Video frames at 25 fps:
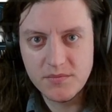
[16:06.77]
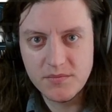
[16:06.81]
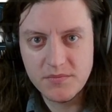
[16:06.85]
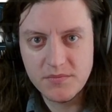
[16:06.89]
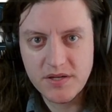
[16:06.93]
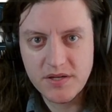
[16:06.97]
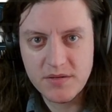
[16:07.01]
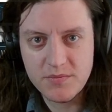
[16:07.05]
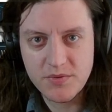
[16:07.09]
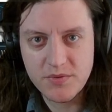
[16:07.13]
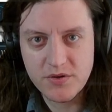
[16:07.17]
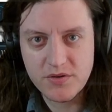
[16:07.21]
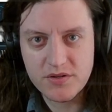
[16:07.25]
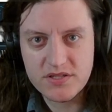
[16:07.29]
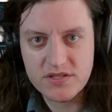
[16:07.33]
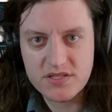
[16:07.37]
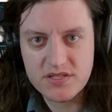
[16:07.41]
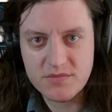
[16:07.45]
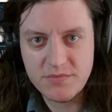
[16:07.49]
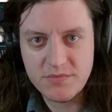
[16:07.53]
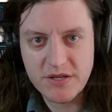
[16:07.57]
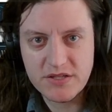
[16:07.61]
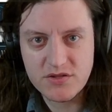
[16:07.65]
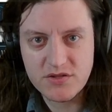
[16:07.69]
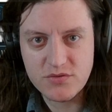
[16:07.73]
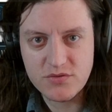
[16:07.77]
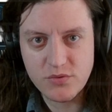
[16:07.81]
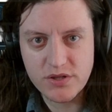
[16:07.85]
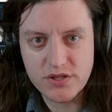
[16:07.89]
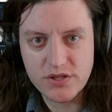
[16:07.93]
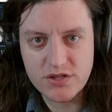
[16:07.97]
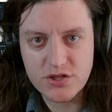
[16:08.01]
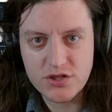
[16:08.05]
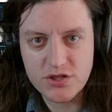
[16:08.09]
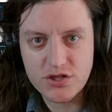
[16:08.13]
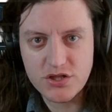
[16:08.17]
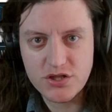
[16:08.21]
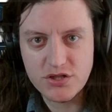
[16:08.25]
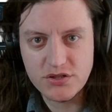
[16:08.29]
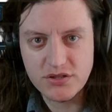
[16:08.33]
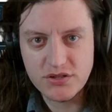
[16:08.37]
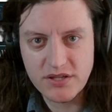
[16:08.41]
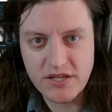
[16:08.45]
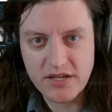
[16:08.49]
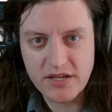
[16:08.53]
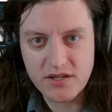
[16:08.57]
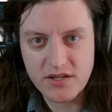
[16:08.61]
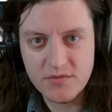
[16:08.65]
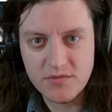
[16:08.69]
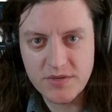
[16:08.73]
My opponent spends 1 to shield the
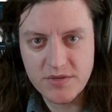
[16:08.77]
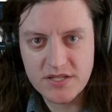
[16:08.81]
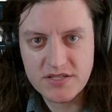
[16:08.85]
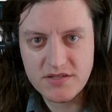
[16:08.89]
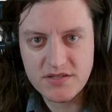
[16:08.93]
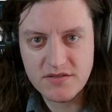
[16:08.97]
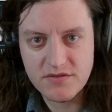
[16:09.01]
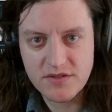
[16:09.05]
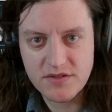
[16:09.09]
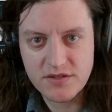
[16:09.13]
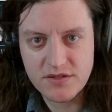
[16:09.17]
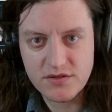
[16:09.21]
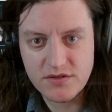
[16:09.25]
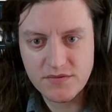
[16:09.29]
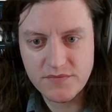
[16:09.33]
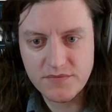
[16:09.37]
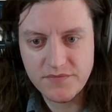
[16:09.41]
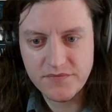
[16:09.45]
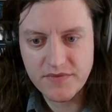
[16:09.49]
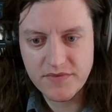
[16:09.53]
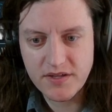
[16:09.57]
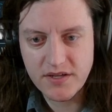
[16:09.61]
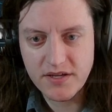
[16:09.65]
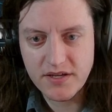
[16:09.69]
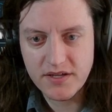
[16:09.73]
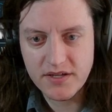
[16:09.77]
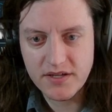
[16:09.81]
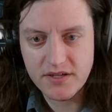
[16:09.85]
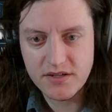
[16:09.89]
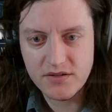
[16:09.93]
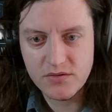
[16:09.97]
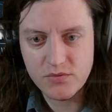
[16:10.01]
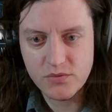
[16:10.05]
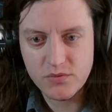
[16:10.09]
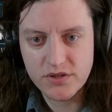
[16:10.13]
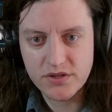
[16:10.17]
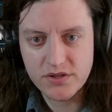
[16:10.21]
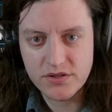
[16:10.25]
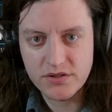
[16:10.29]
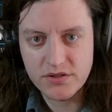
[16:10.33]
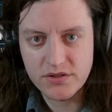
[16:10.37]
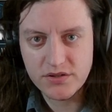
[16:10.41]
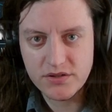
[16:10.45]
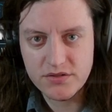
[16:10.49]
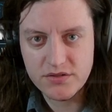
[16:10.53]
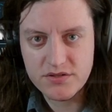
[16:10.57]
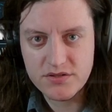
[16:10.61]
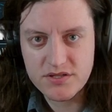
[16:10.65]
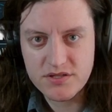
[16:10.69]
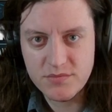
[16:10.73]
Echo Base Defender. I will
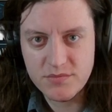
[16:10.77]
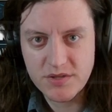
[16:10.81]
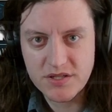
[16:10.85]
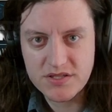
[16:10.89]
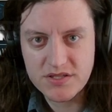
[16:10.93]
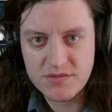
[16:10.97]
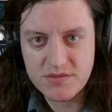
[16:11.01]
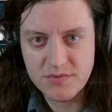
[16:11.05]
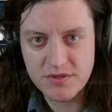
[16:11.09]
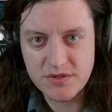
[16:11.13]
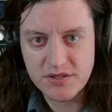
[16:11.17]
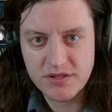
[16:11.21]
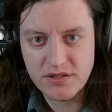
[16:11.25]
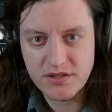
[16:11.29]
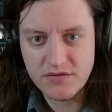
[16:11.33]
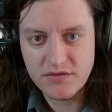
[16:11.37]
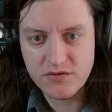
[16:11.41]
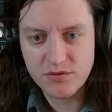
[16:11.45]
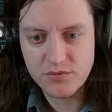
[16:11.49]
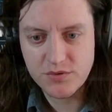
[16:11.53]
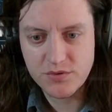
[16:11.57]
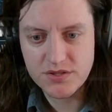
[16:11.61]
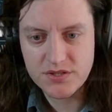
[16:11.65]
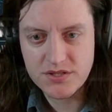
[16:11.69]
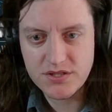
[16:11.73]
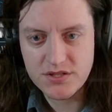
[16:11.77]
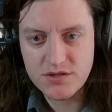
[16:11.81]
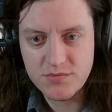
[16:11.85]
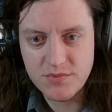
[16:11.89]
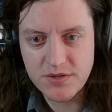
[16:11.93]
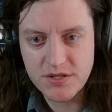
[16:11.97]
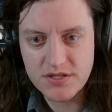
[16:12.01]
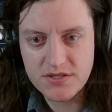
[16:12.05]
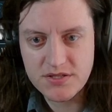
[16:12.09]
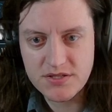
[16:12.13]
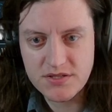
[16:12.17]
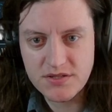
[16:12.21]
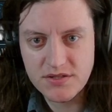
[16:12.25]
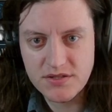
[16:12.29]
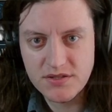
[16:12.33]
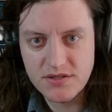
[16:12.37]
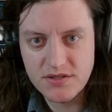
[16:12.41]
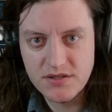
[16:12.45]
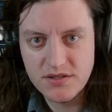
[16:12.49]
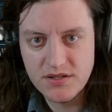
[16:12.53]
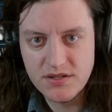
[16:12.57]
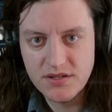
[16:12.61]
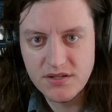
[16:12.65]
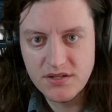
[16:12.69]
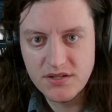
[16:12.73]
use Sabine's ability for 1 to each base.
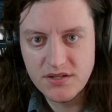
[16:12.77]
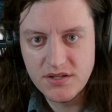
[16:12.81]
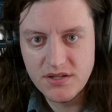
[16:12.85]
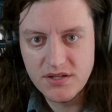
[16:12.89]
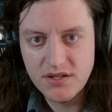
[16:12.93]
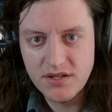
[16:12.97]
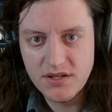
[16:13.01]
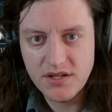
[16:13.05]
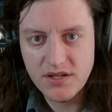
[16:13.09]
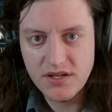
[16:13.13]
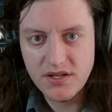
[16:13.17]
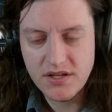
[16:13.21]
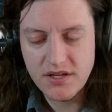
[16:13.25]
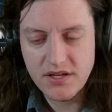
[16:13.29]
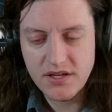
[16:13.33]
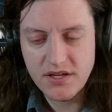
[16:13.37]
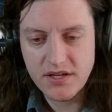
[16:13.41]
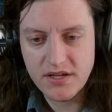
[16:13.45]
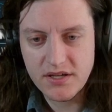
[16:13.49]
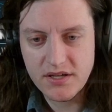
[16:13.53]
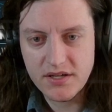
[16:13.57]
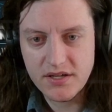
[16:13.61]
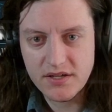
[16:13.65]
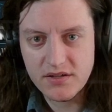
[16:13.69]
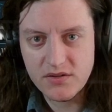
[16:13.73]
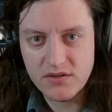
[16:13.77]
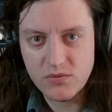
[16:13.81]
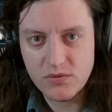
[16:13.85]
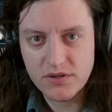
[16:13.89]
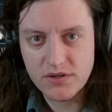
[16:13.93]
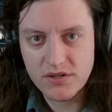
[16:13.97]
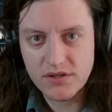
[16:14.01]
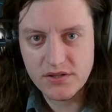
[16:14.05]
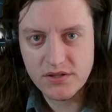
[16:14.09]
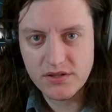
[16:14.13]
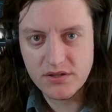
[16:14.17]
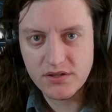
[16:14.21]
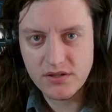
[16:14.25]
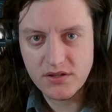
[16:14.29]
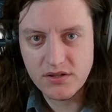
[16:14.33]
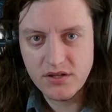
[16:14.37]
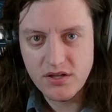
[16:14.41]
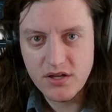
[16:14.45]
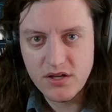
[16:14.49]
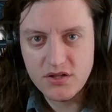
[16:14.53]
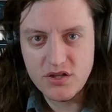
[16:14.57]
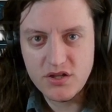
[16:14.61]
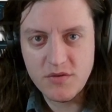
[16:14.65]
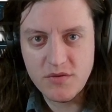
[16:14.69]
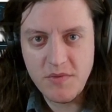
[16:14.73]
I will,
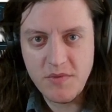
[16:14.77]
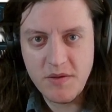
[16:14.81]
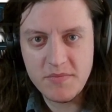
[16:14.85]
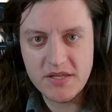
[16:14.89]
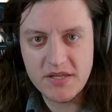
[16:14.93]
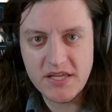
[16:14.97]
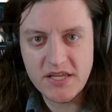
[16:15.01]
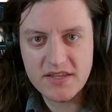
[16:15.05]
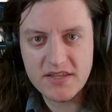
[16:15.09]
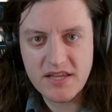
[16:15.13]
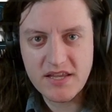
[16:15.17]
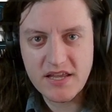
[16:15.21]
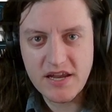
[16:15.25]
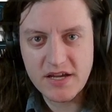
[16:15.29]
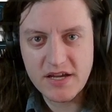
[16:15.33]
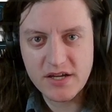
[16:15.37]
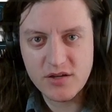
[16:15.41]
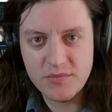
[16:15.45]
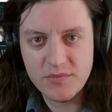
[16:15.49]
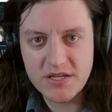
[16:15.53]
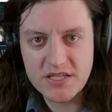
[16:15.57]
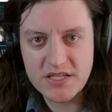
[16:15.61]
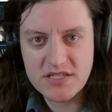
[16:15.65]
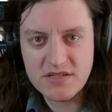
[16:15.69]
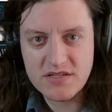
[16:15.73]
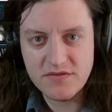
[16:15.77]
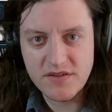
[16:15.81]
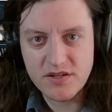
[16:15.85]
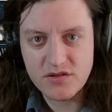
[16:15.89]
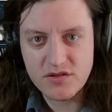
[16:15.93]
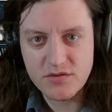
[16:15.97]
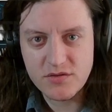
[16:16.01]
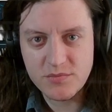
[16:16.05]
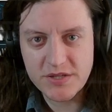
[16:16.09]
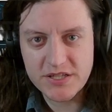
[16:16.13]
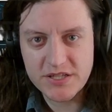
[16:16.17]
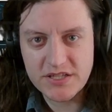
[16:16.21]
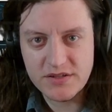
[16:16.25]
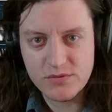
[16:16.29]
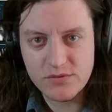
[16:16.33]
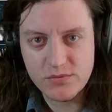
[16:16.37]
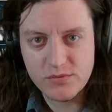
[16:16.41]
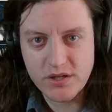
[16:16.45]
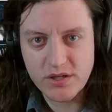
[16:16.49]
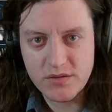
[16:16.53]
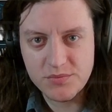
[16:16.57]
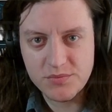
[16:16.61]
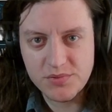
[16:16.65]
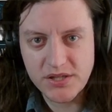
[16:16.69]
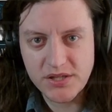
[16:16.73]
maybe he had that Echo-based defender but didn't
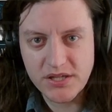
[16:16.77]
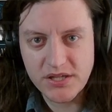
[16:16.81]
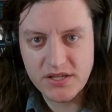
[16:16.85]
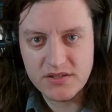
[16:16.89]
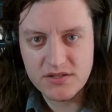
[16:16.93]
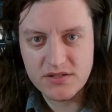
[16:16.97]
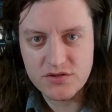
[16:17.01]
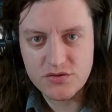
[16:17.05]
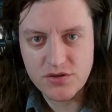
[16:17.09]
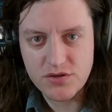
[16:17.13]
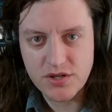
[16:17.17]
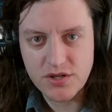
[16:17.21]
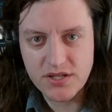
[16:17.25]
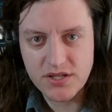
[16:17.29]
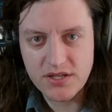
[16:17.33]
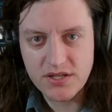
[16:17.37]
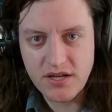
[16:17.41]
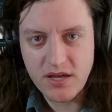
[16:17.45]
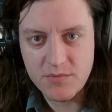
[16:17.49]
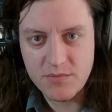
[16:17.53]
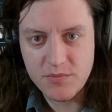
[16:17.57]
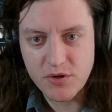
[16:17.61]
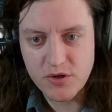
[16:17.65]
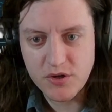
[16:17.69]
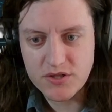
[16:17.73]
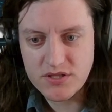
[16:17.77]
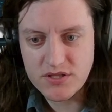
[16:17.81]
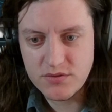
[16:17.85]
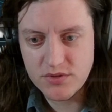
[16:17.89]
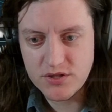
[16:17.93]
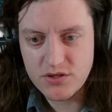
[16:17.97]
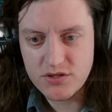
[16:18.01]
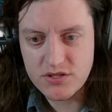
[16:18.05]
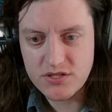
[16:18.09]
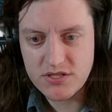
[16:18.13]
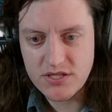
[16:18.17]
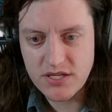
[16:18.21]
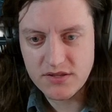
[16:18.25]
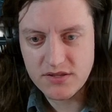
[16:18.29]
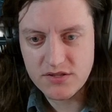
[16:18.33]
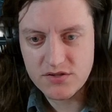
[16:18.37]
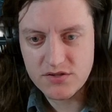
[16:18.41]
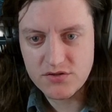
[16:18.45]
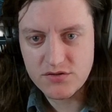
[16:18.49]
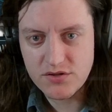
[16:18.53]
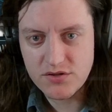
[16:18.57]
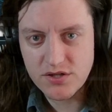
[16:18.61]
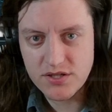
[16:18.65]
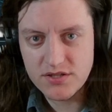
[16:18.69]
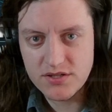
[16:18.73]
want to play it in trade. I personally would just take the
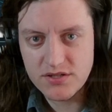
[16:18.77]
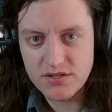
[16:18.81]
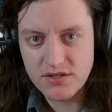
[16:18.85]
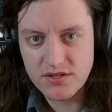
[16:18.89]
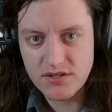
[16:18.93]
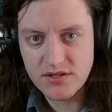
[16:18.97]
trade.